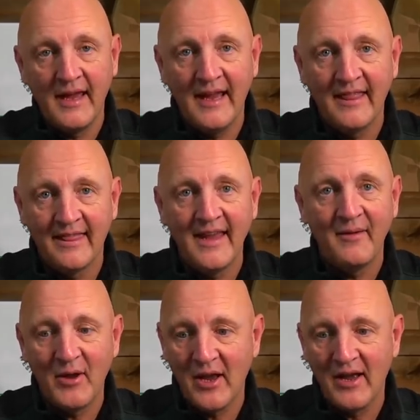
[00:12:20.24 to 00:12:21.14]
in
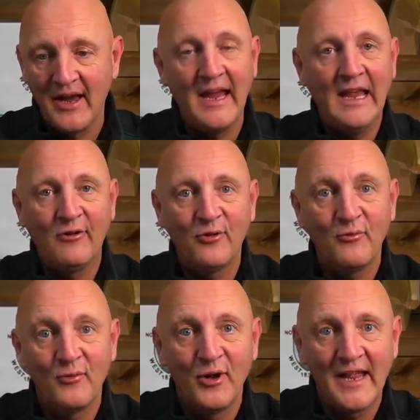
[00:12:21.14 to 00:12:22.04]
theory, it, it
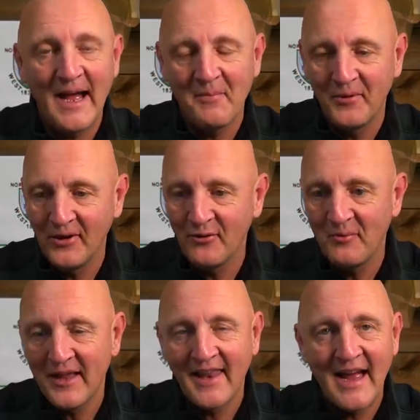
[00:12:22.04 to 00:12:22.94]
shouldn't really happen. It shouldn't
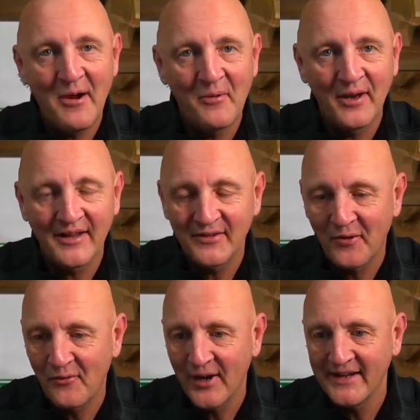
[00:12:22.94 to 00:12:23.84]
be allowed. That's
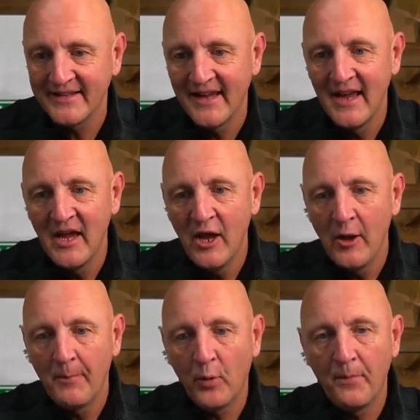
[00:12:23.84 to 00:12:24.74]
not right.
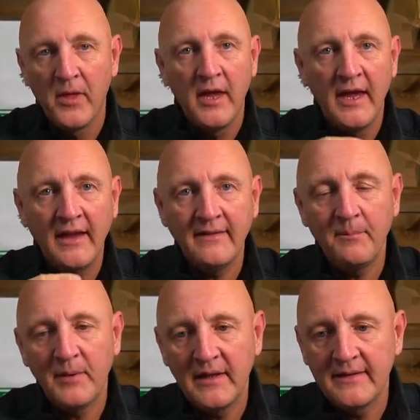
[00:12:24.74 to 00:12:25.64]
But his
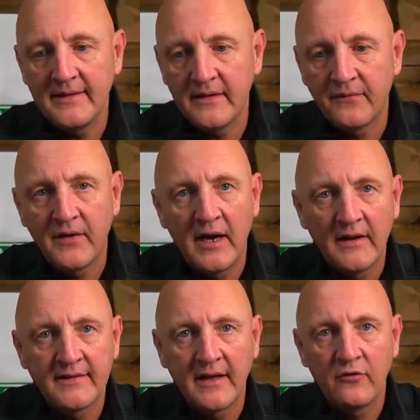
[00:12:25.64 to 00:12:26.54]
ability to find
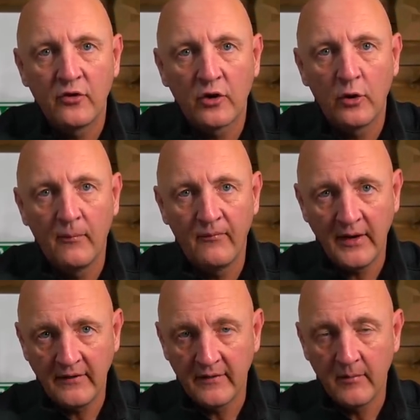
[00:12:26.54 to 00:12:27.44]
the centre of the club
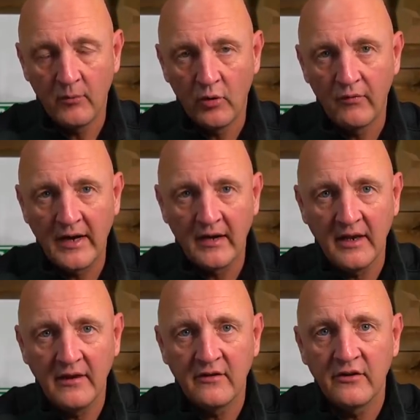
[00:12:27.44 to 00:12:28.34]
face more
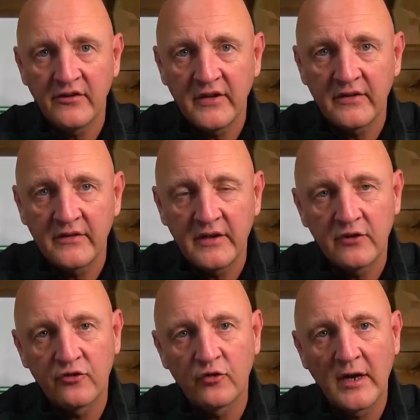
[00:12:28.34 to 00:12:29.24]
regularly, his consistency
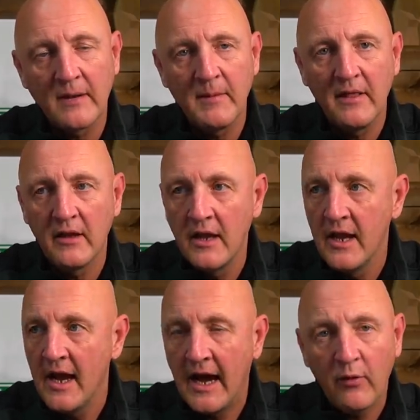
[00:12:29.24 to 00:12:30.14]
of strike meant that
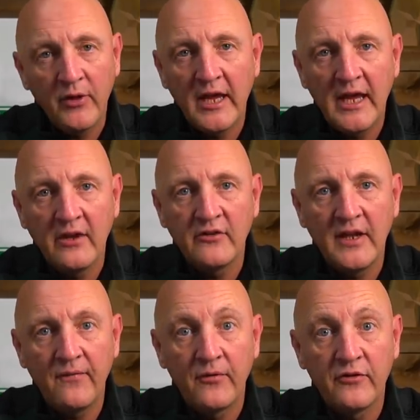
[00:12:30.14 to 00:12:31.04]
I don't think his
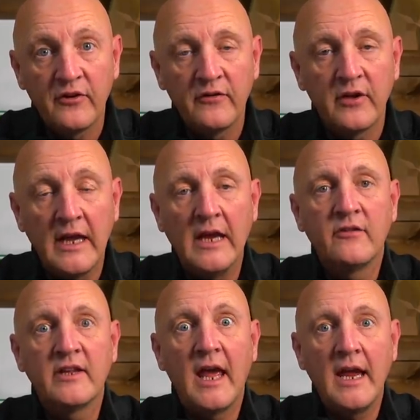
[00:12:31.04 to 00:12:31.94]
differences,
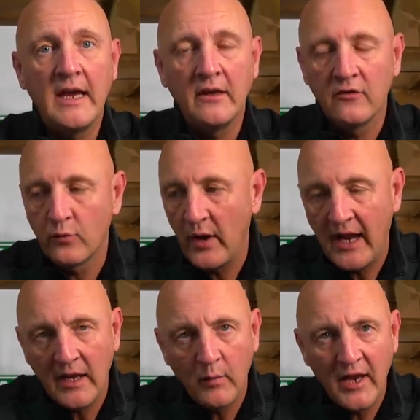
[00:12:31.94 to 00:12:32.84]
his gains were
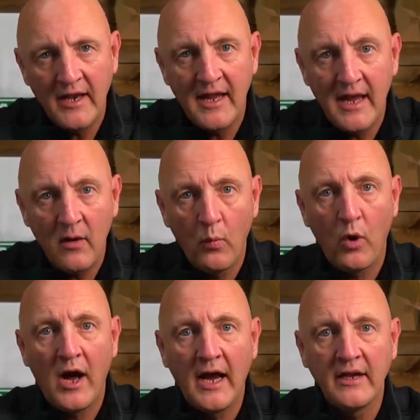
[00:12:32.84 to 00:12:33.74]
anywhere near
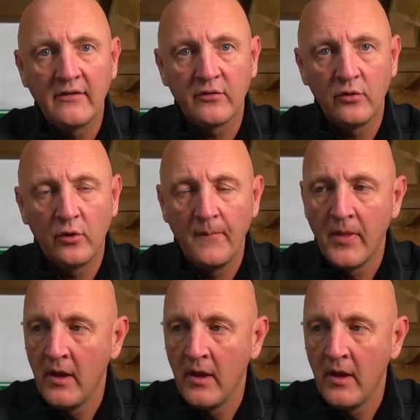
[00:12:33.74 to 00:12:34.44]
what I saw.